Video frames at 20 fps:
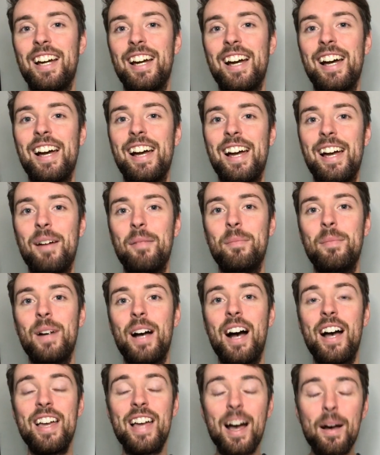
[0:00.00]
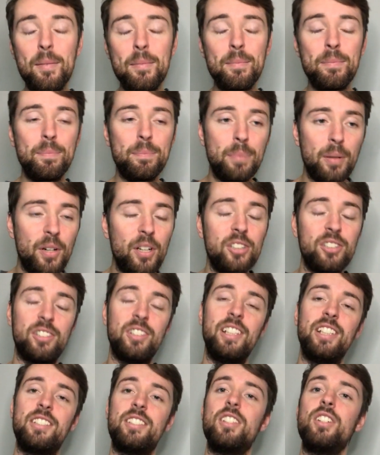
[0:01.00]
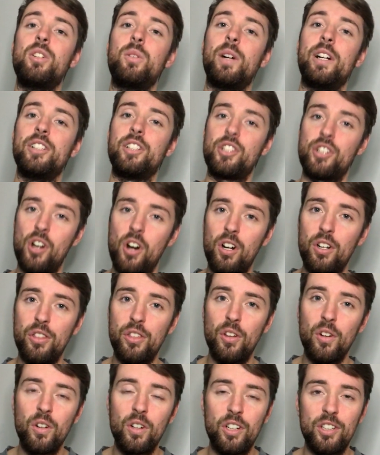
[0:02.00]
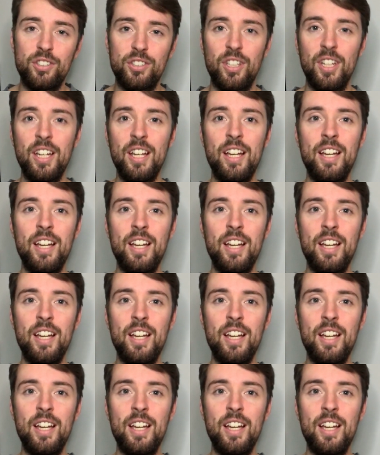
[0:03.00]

I am personally still quite shocked, though, because